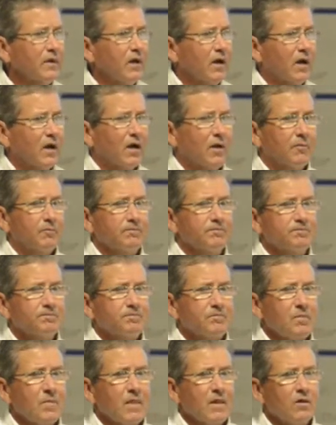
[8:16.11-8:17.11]

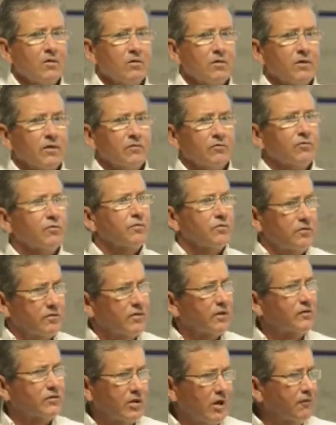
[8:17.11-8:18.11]

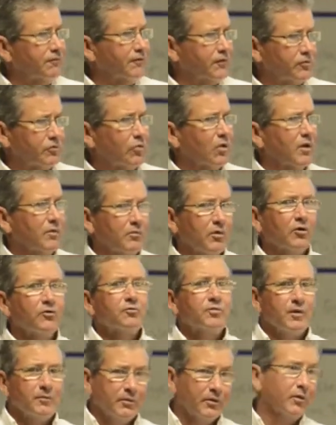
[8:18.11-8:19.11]
The toughest one,
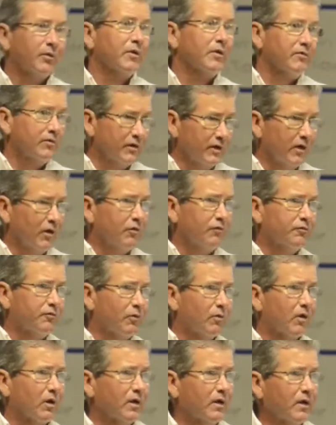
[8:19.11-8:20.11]
most people don't even go
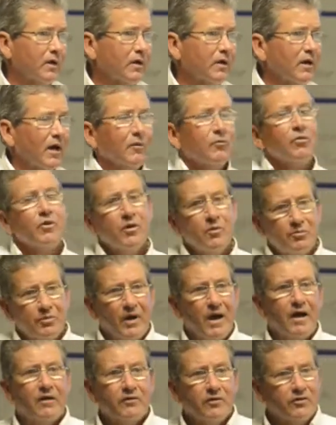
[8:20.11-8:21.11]
for it. I'm real
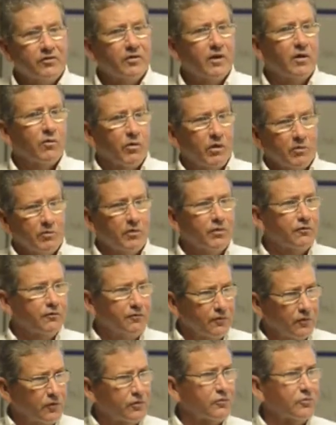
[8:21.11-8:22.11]
proud to say we were the
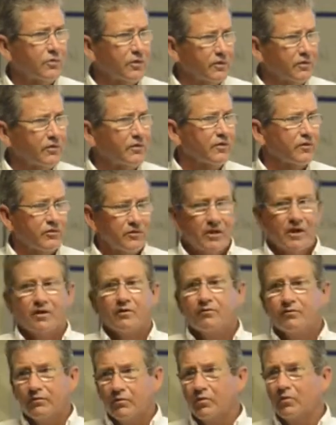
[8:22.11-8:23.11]
first ones in the state
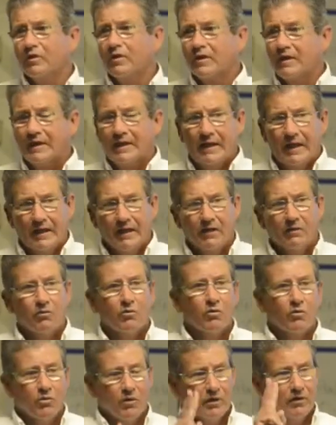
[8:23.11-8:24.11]
of Florida to get it, and
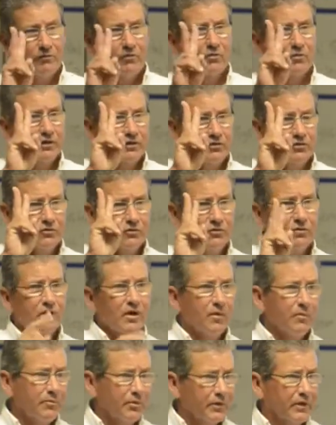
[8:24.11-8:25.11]
we're one of only 2
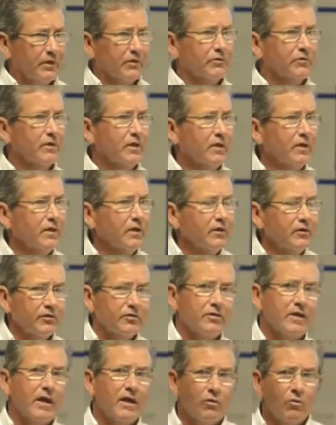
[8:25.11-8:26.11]
companies
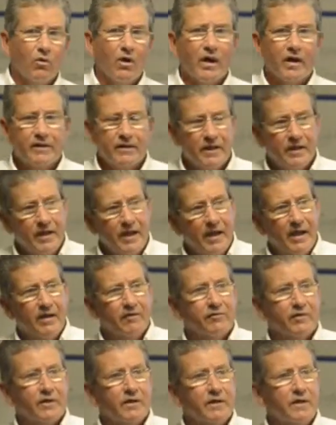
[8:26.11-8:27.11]
statewide that
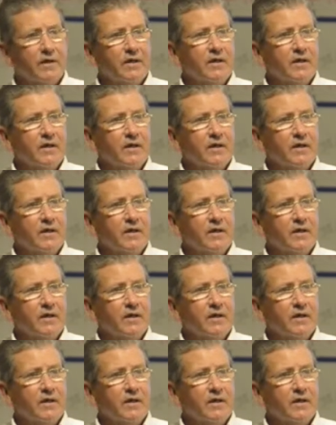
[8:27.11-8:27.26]
have it.